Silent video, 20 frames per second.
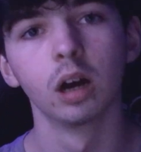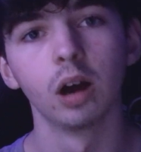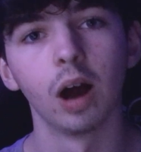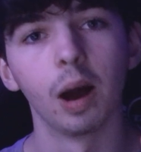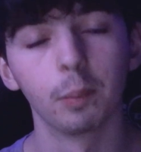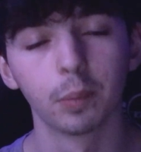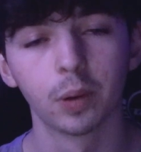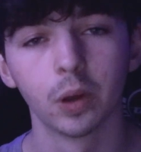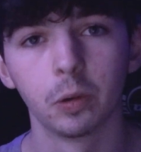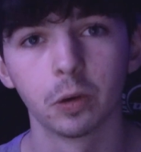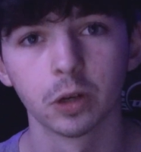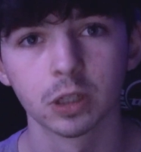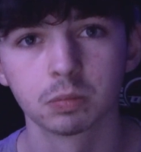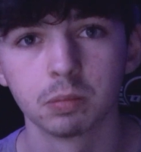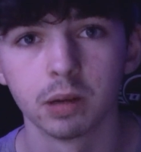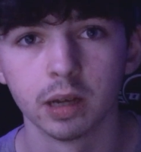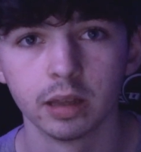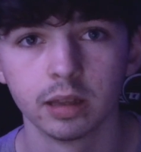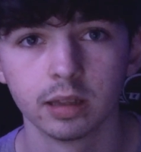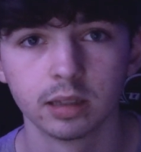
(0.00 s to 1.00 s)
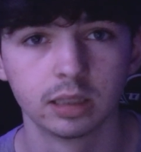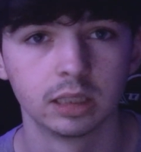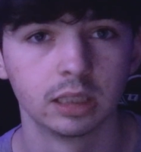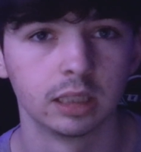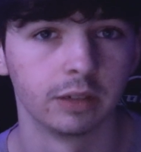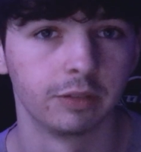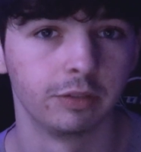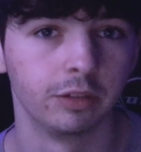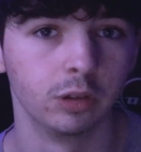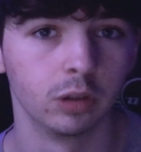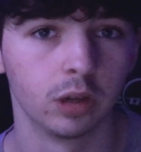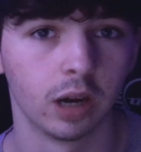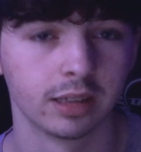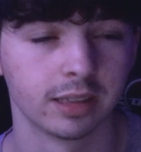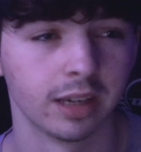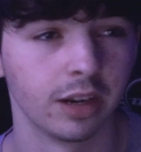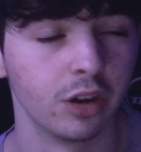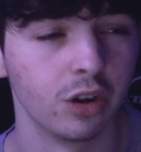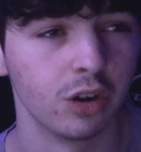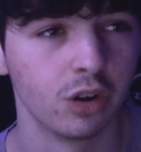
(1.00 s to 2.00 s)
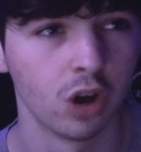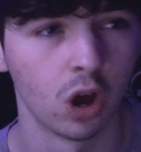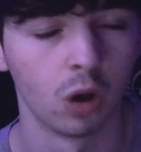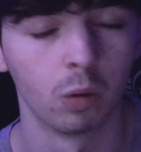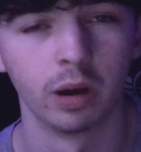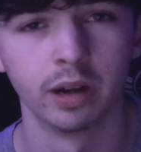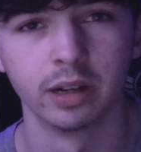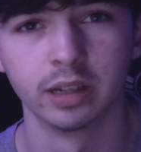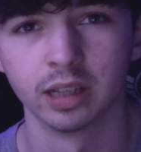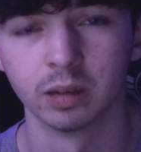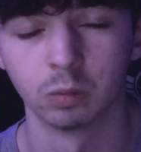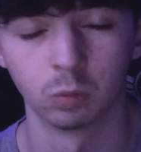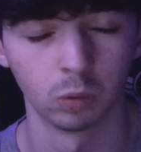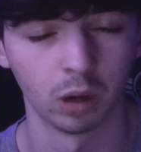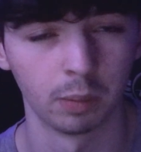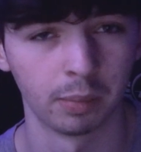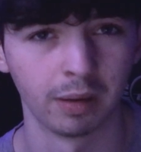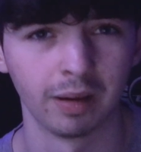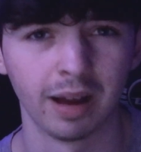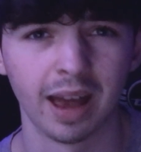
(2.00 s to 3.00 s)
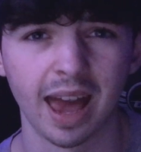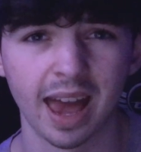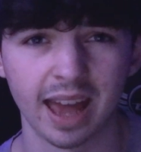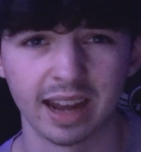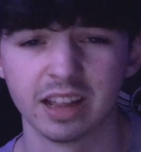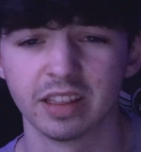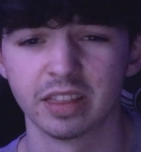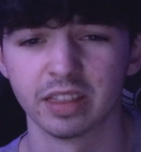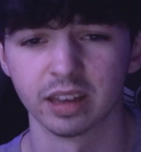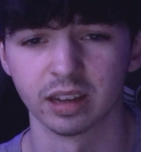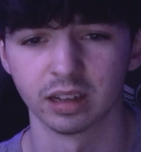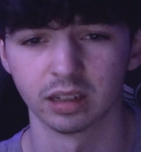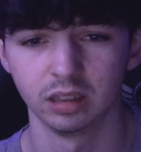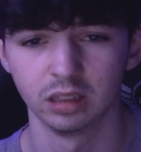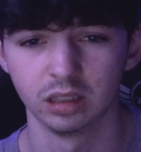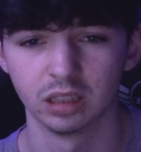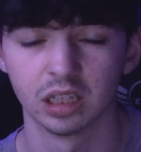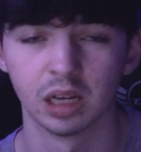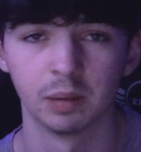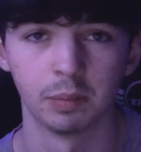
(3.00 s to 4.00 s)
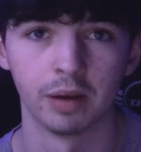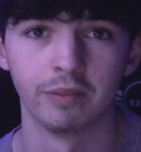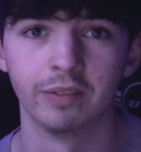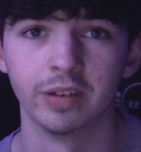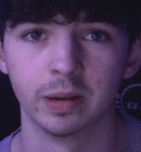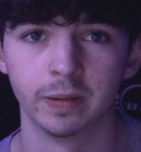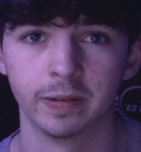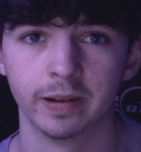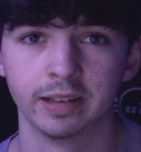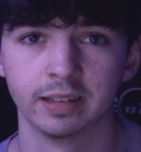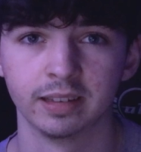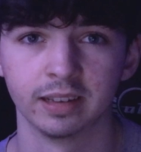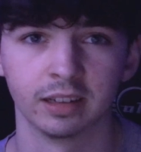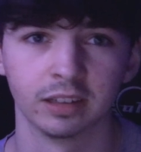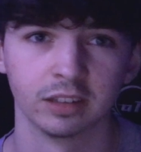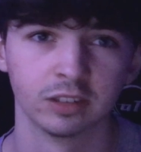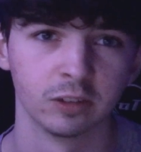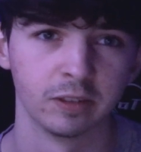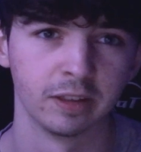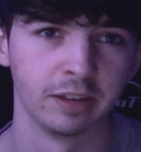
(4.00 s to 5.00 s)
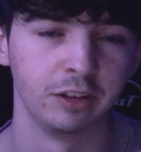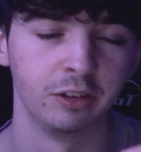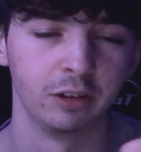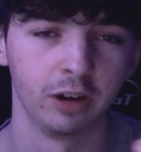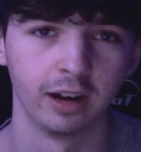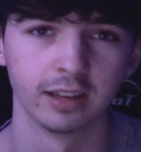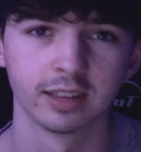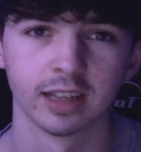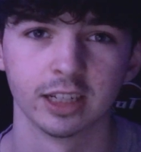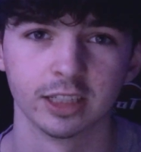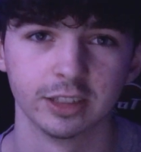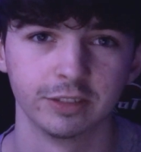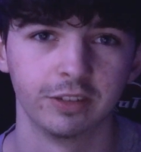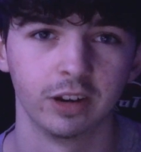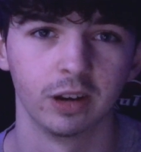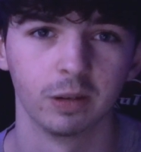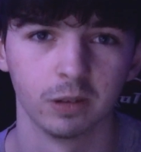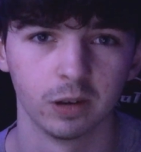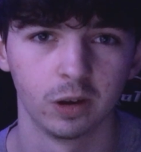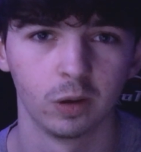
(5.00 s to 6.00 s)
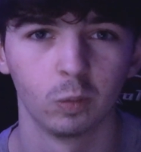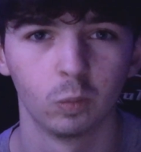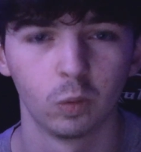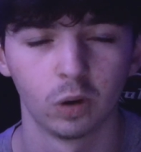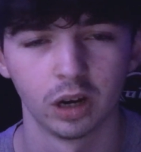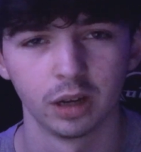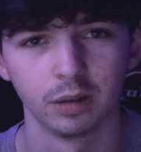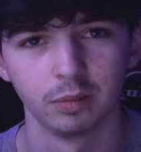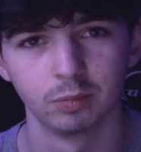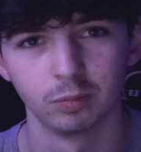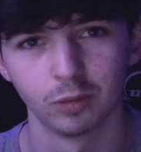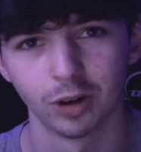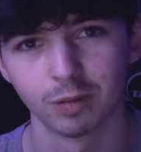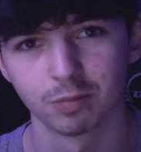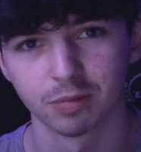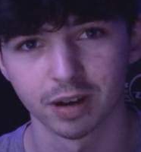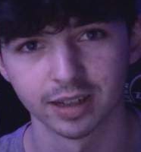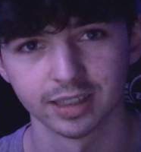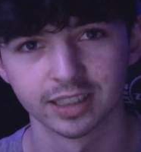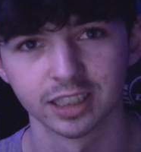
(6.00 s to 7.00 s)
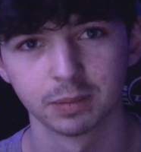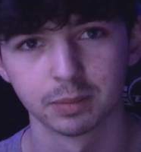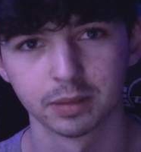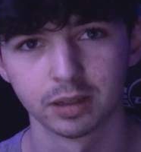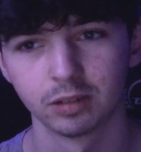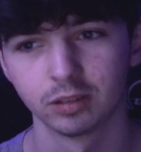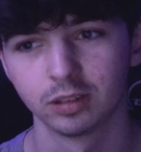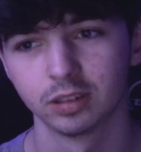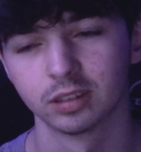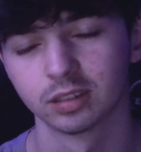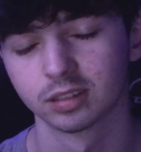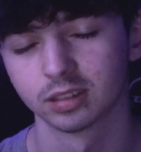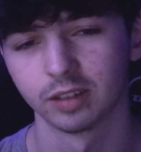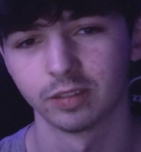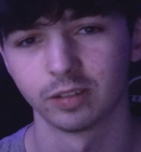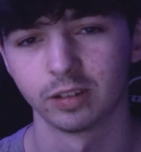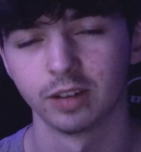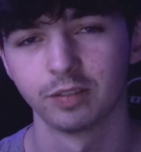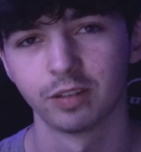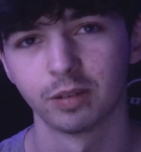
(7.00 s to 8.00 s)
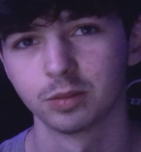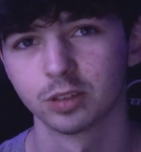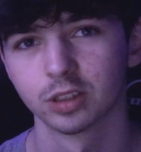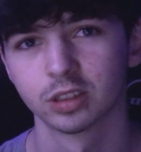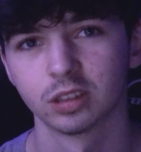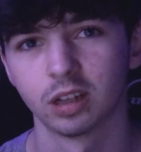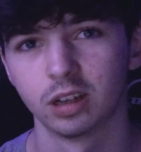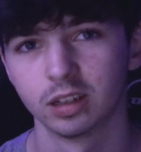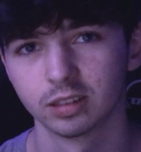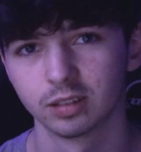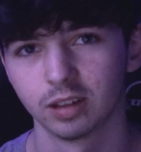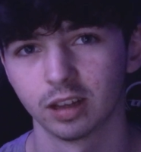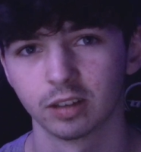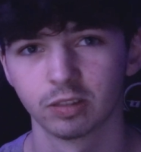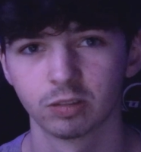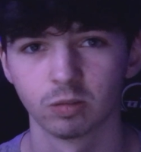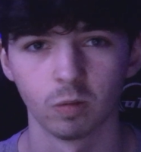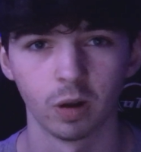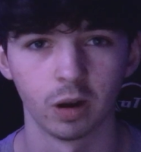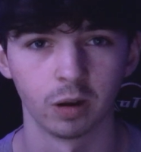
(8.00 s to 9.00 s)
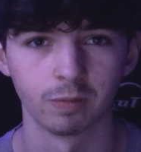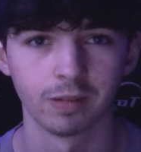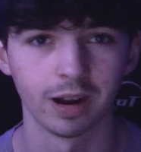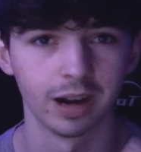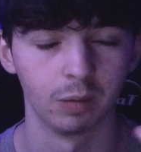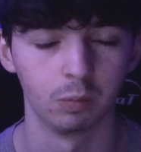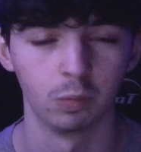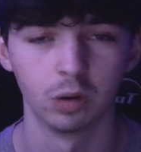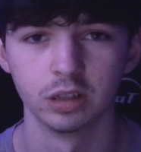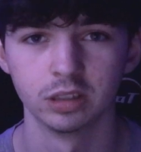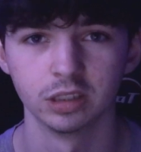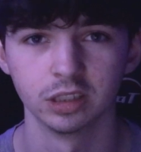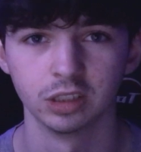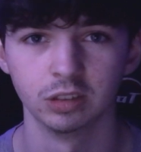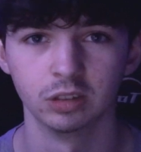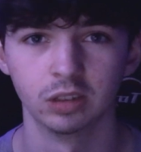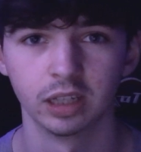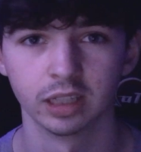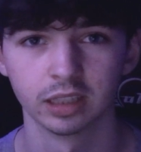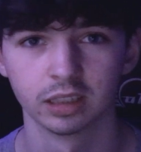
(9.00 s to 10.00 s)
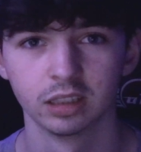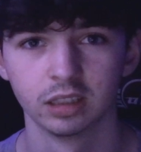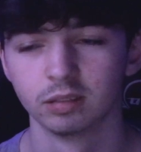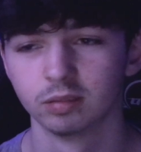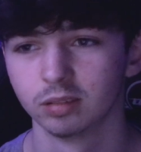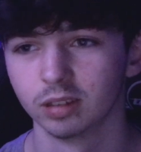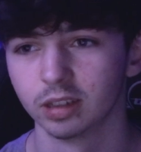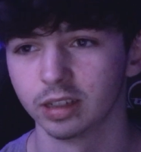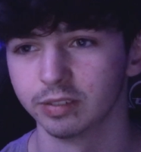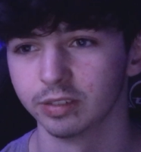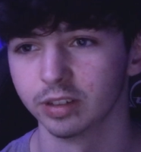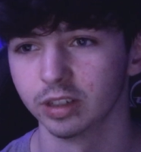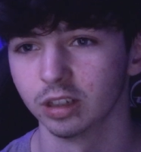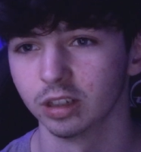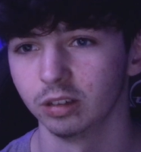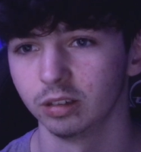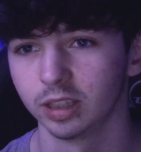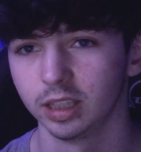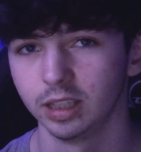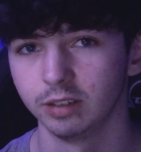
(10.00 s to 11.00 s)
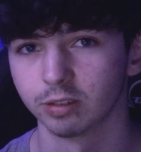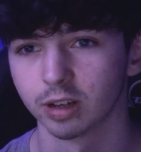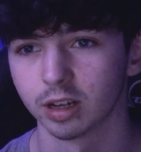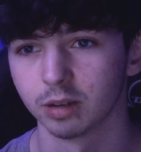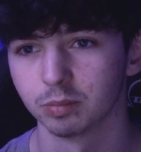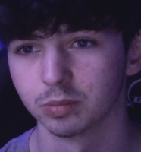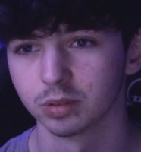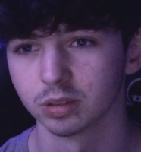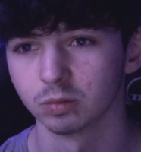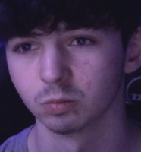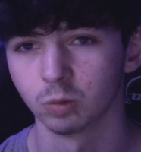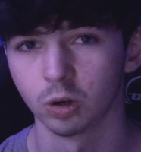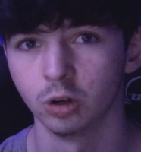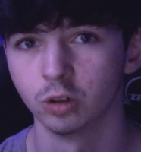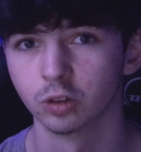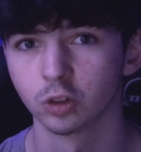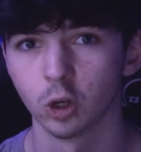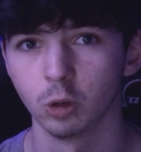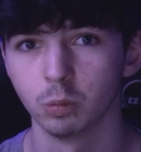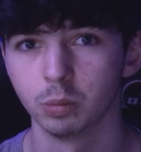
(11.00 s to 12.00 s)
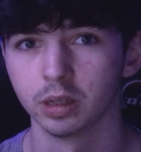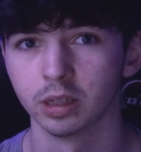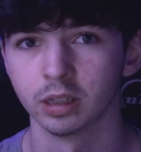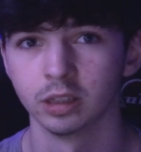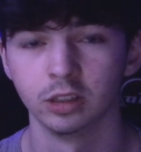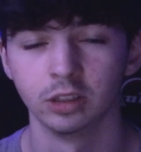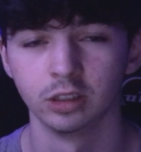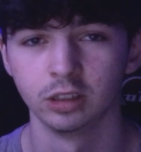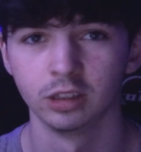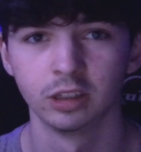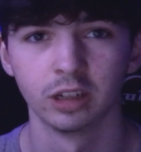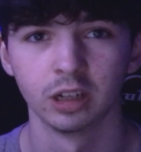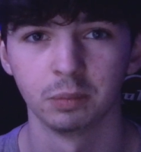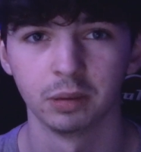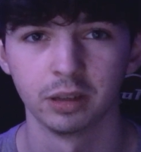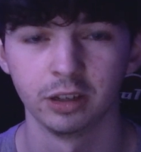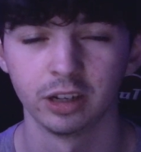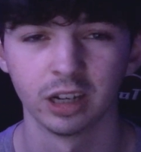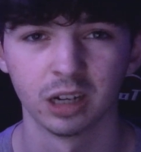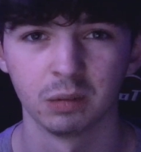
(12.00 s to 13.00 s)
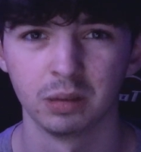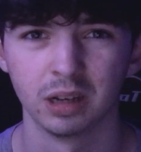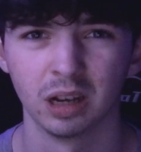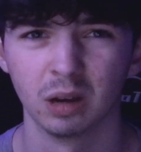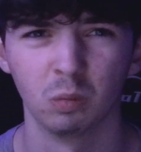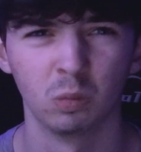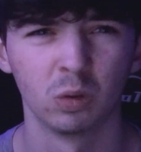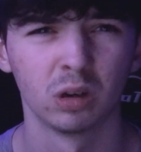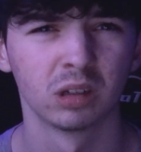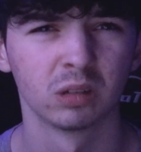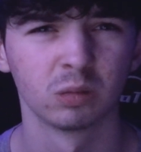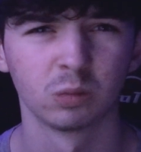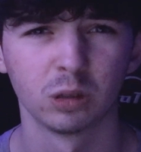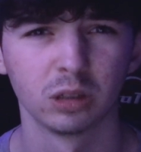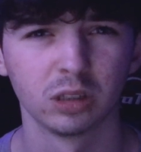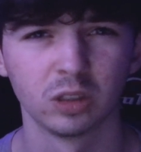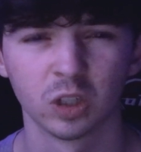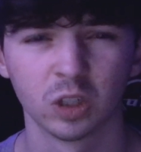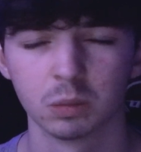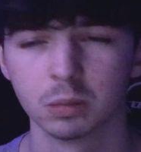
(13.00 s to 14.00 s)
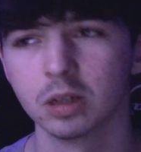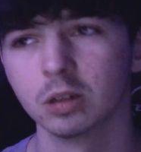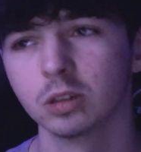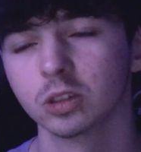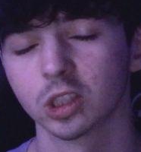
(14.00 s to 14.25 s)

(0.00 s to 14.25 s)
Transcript: I'm going to explain this as if you guys had no idea about anything about video editing, so then you guys actually follow along what I'm ranting about, because if I'm just starting to like throwing random words at you, like, I don't even know, keyframes and rotoscoping, you're gonna be like, what is he on about?